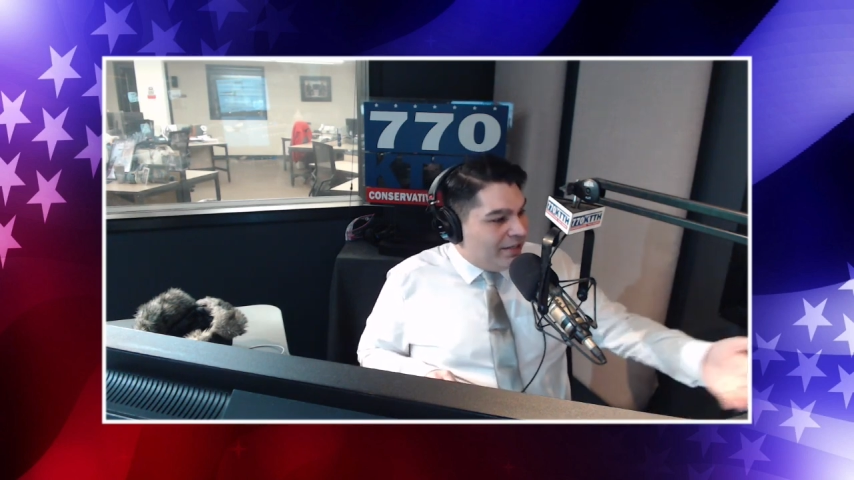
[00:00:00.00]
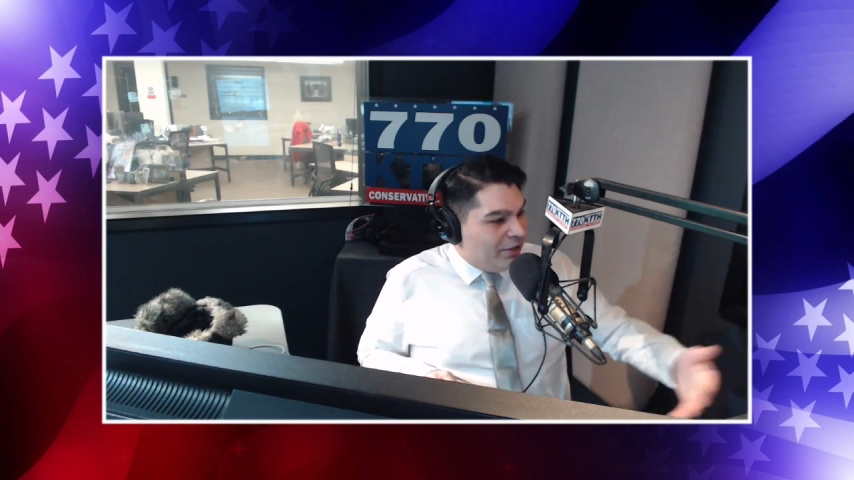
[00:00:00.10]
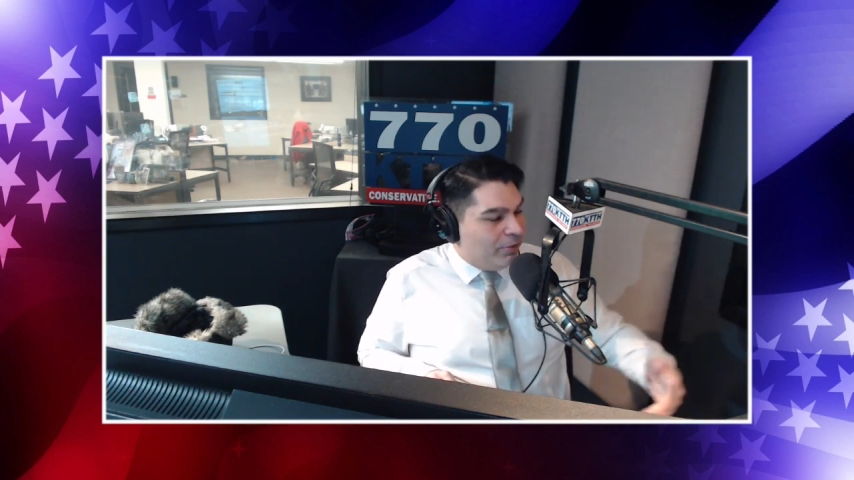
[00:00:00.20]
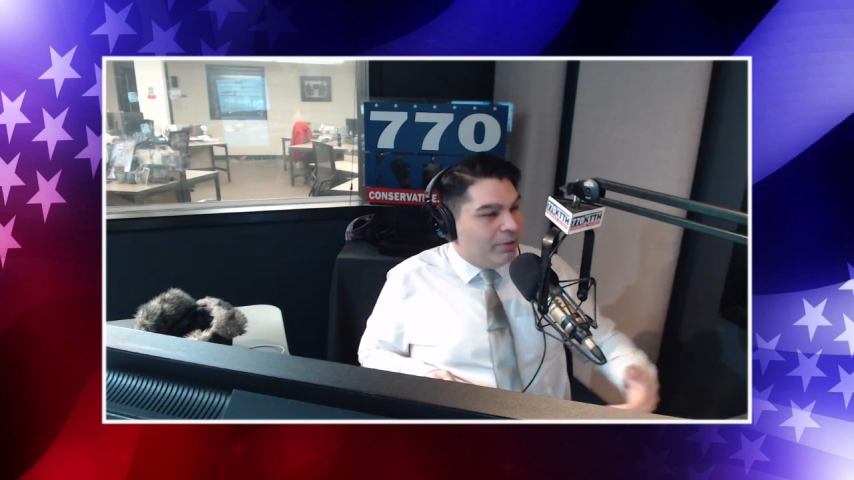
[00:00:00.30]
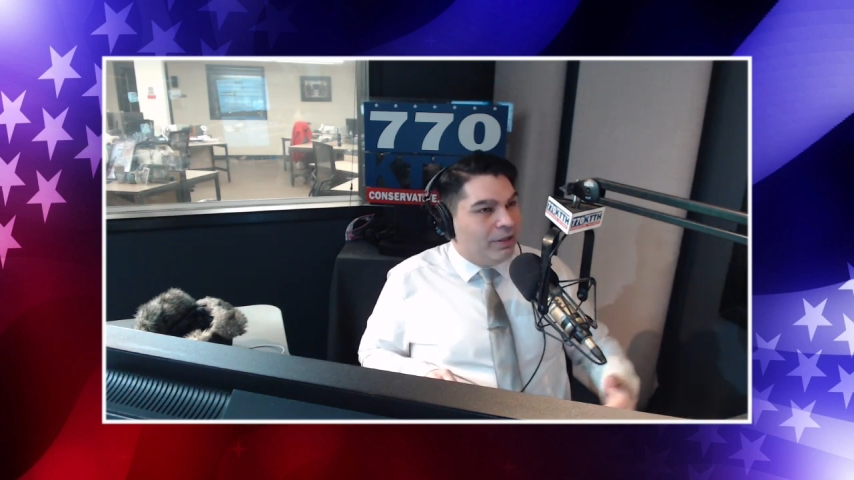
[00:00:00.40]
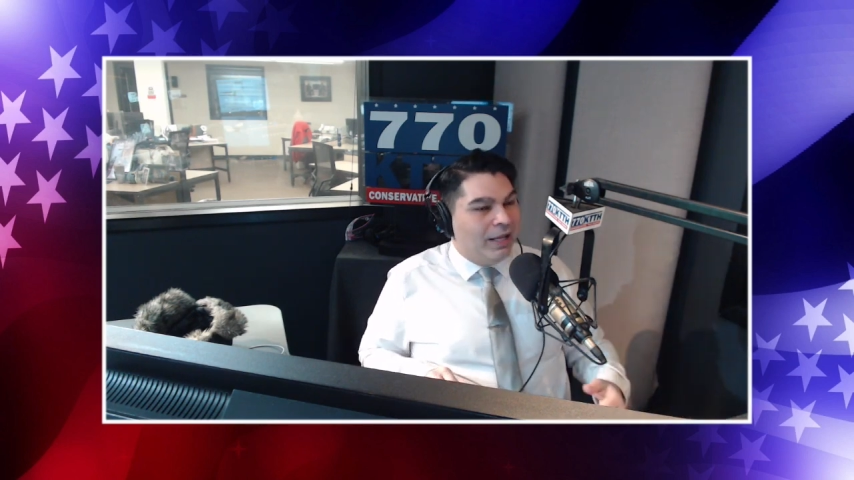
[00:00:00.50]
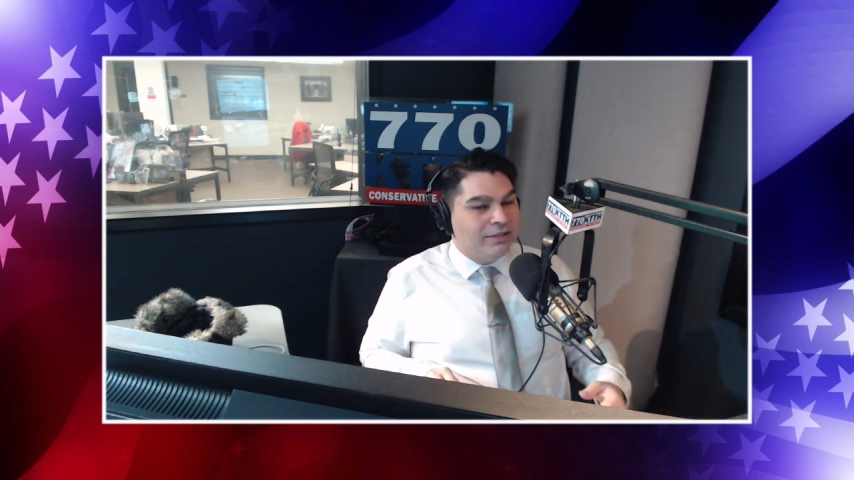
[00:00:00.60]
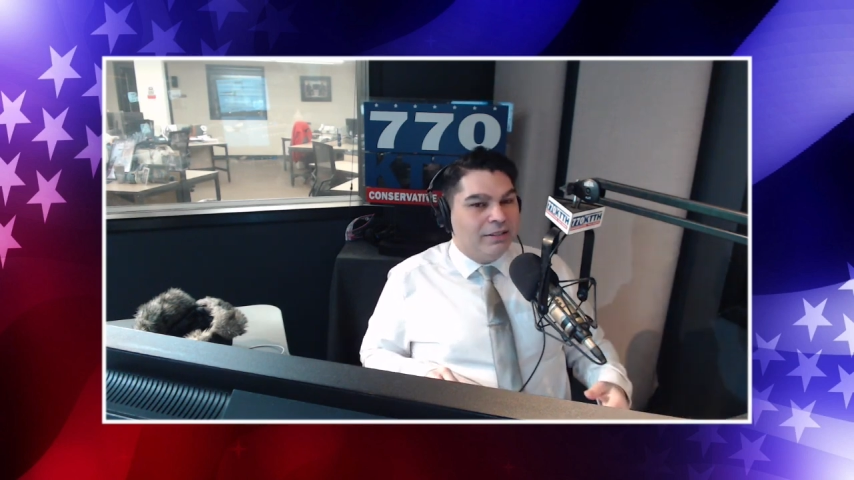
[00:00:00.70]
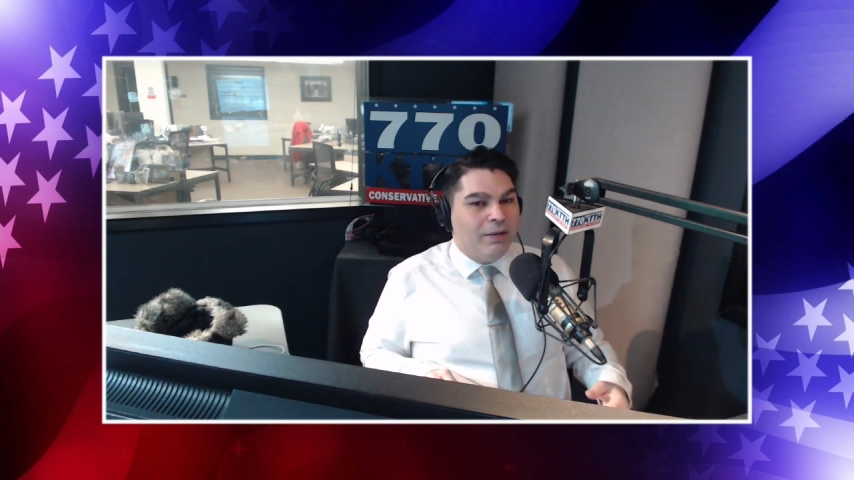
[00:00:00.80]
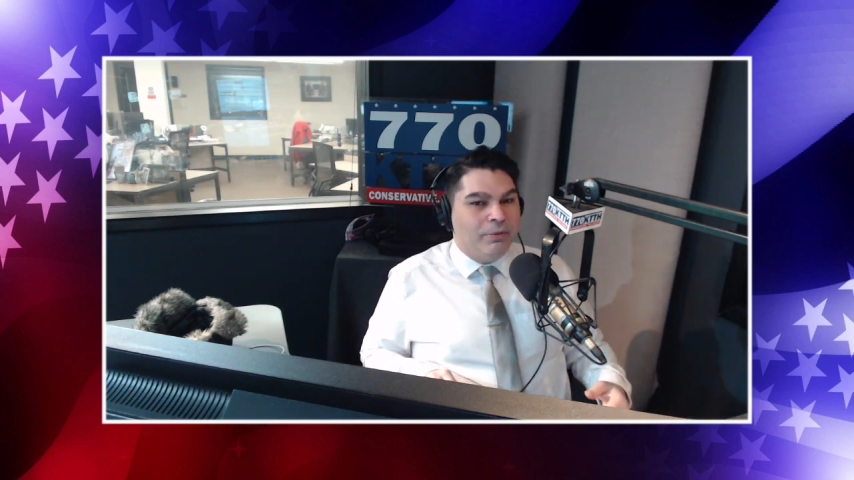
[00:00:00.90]

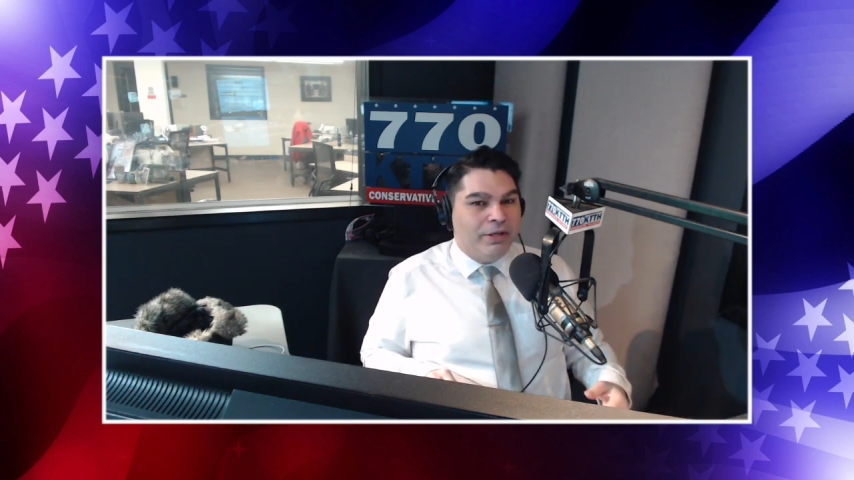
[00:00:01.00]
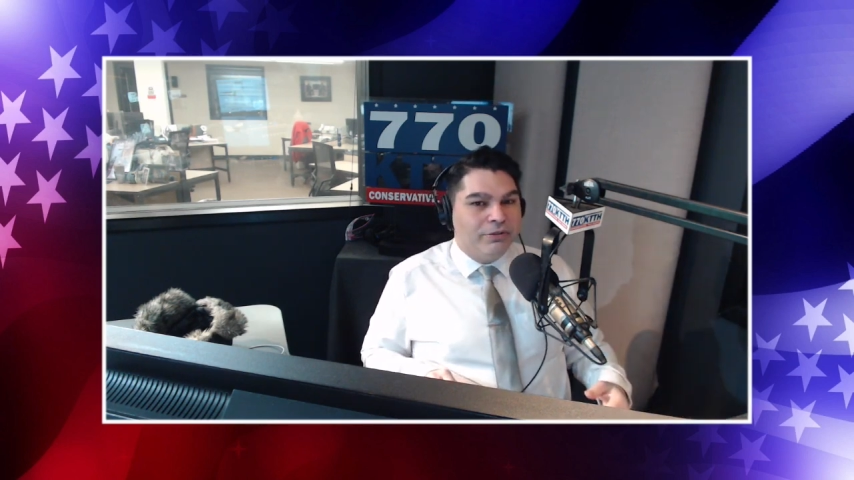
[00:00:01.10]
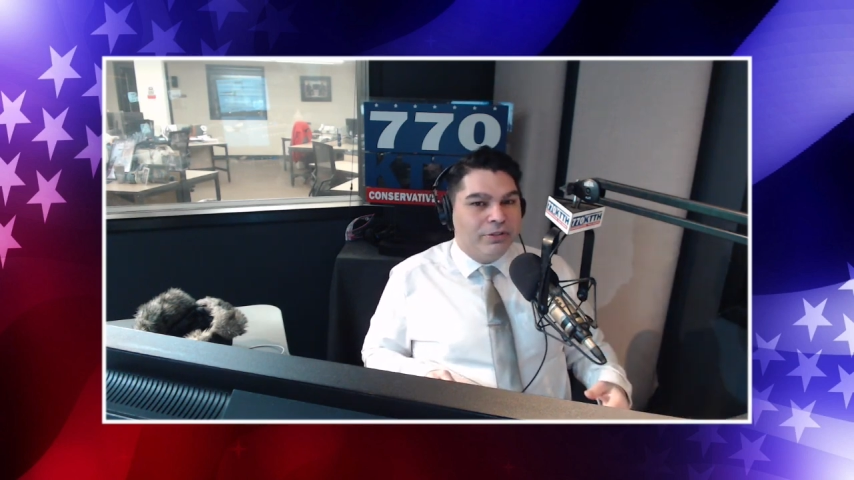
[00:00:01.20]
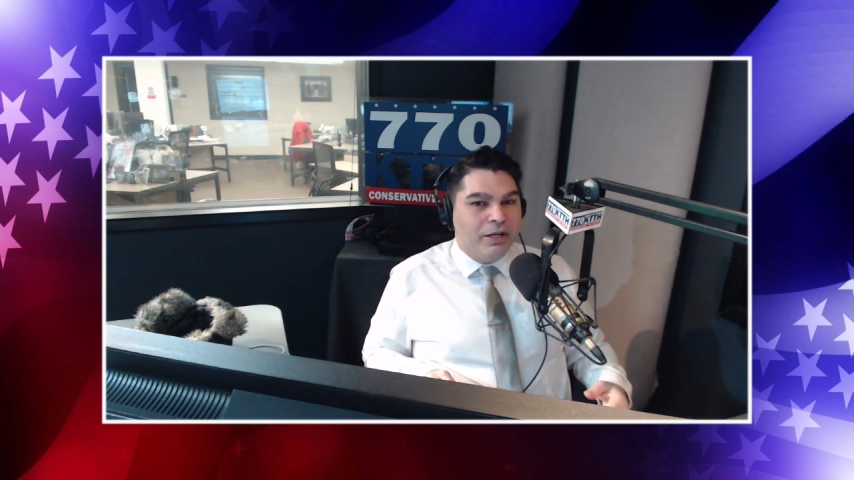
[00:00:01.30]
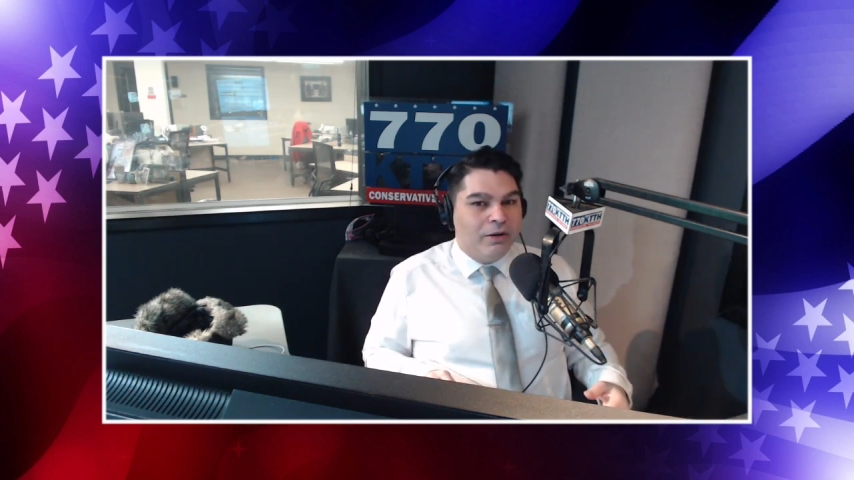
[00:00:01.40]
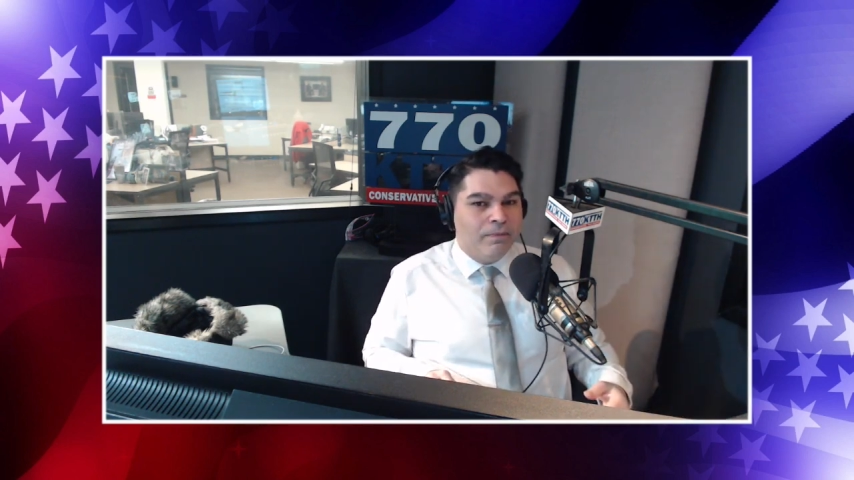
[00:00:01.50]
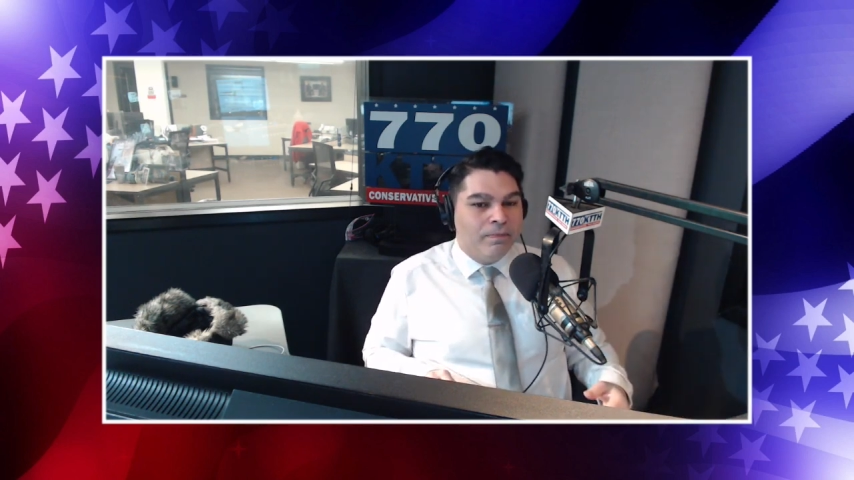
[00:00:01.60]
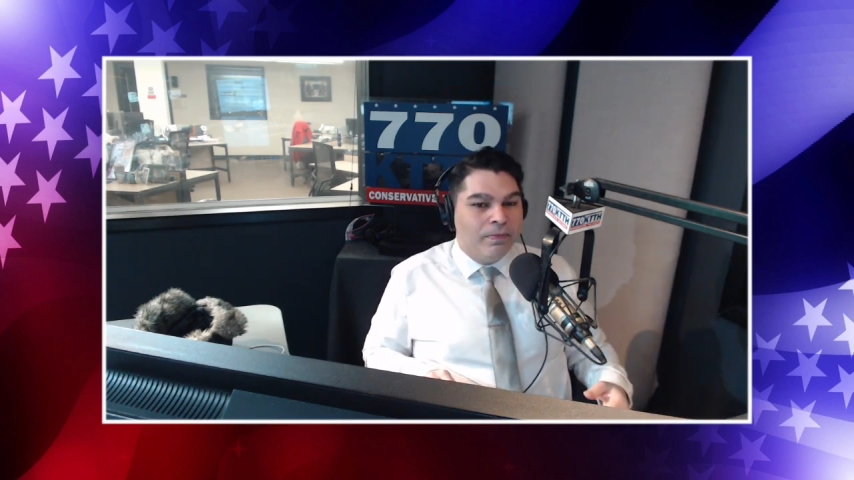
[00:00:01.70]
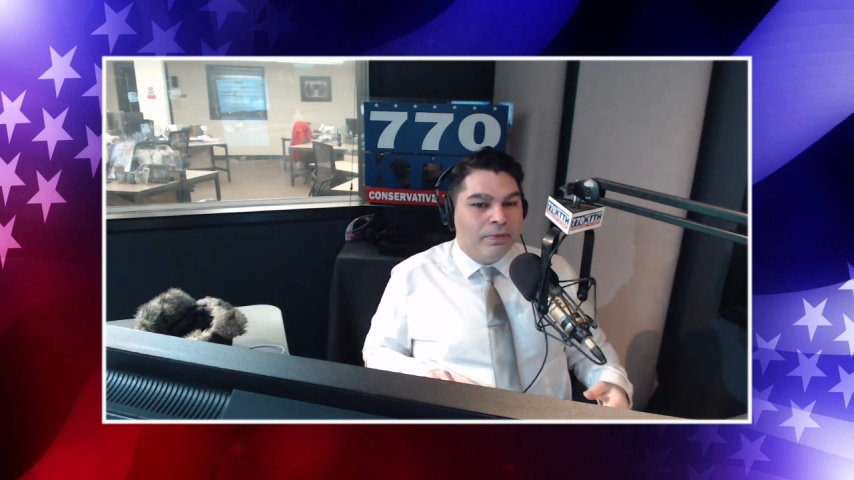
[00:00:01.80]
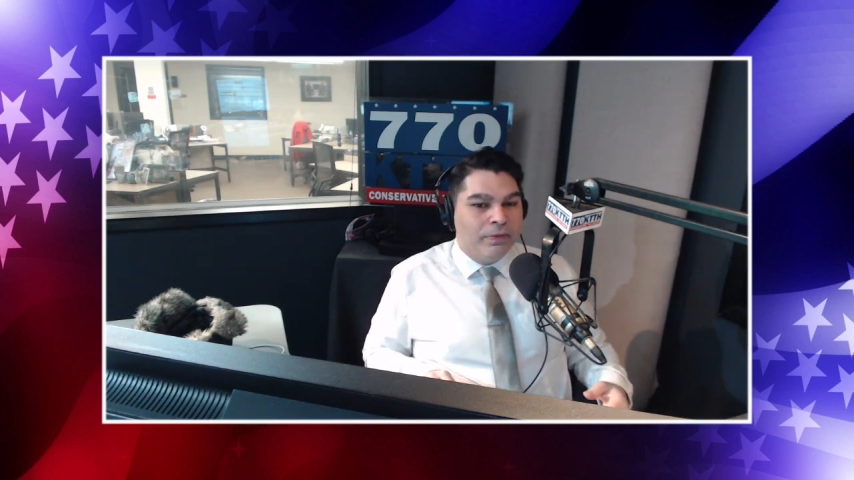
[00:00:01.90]
decriminalized a couple years ago,